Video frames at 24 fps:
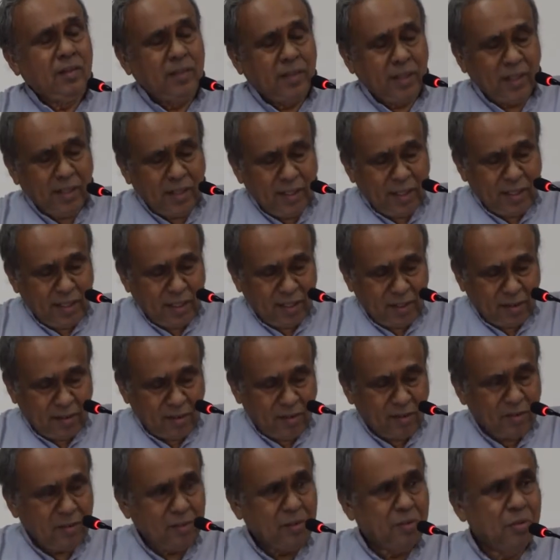Then I get
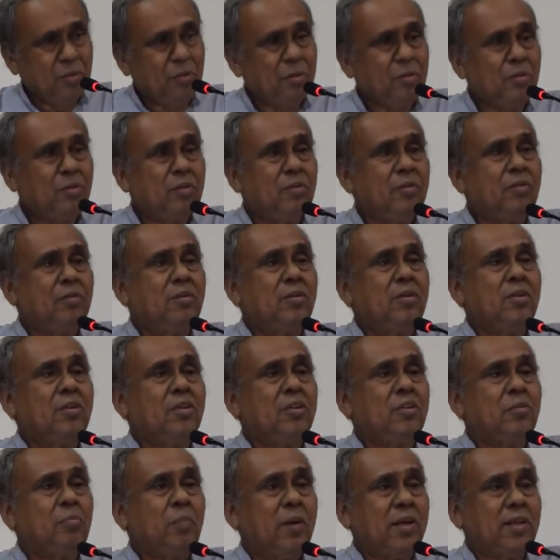on to
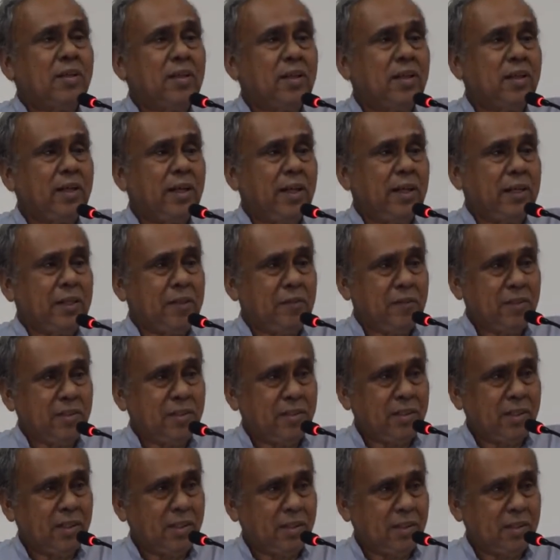special
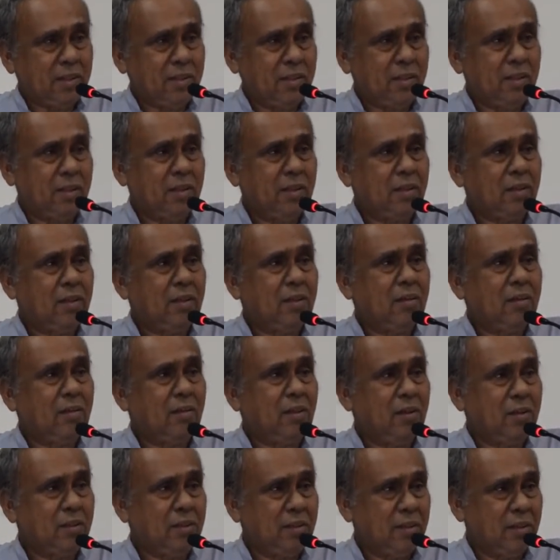relativistic
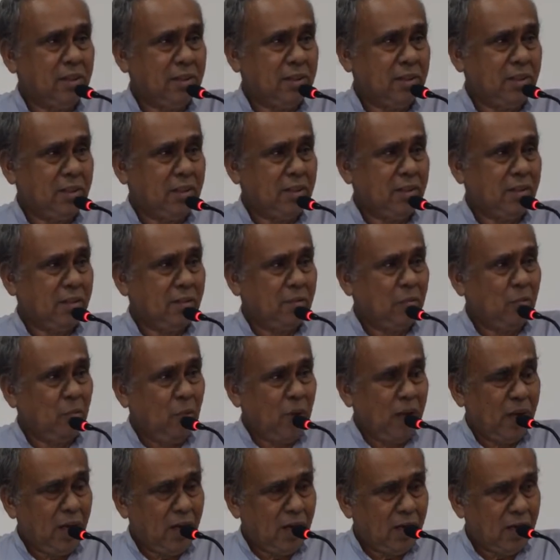ontology,
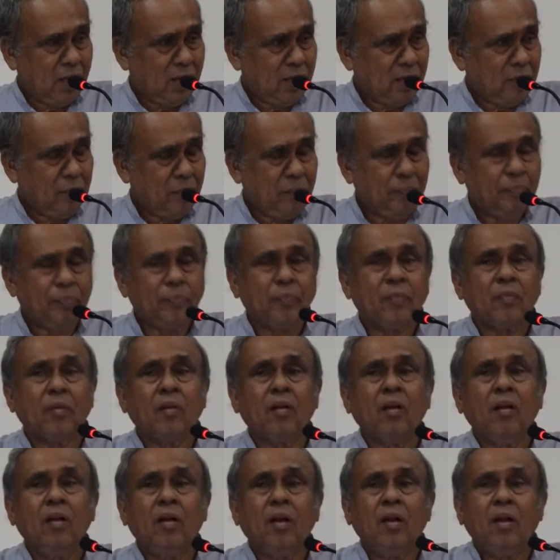where
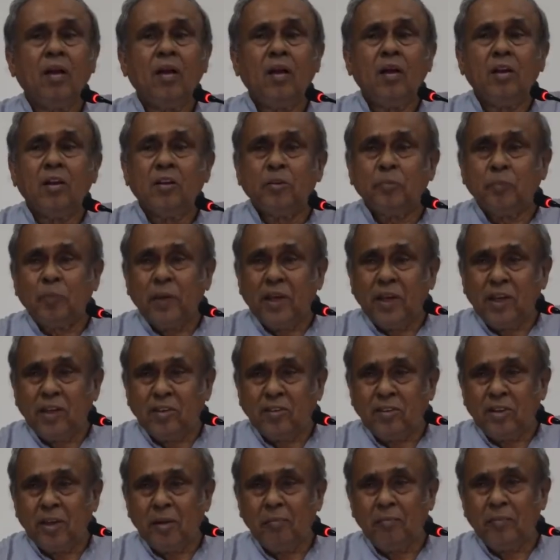
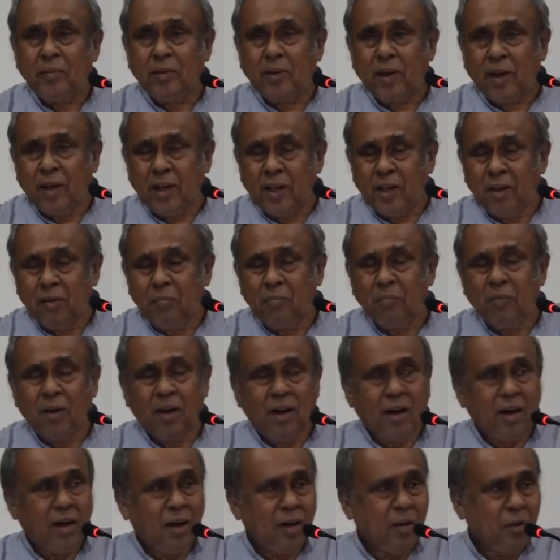space and time
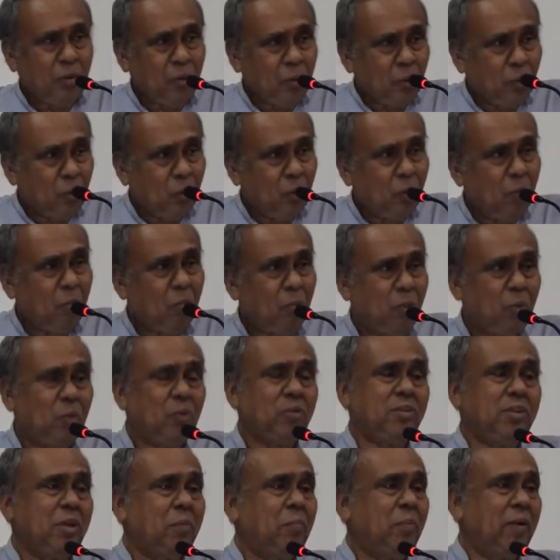are no
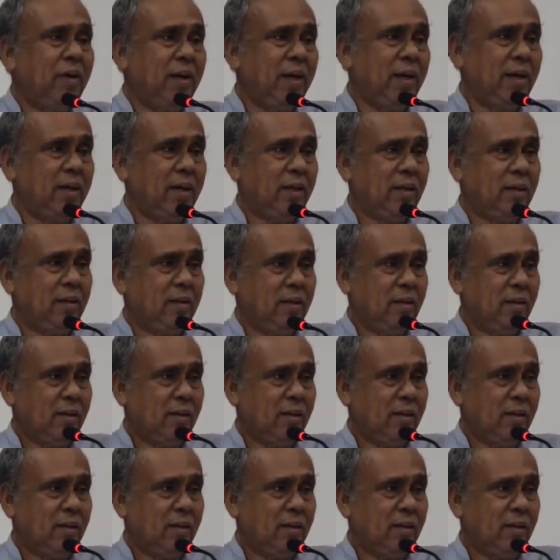more separated.